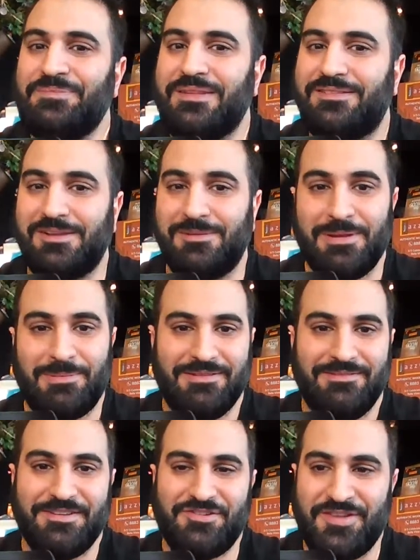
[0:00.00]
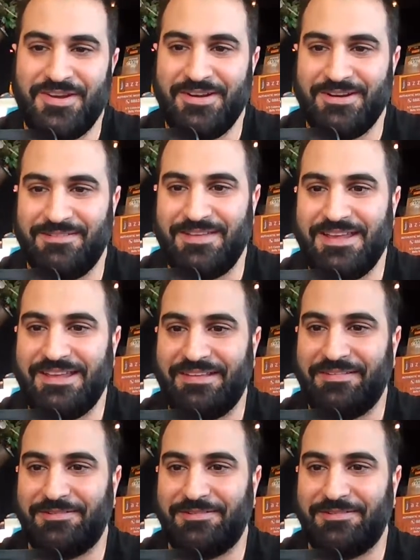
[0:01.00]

Some people are vegetarian and vegan,